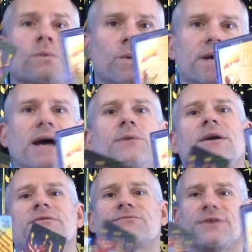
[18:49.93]
We kind of
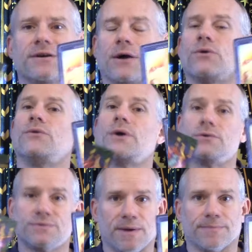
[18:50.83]
want to figure out who
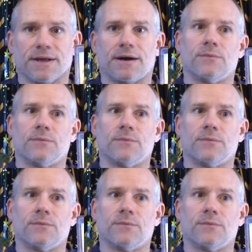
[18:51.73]
those people are.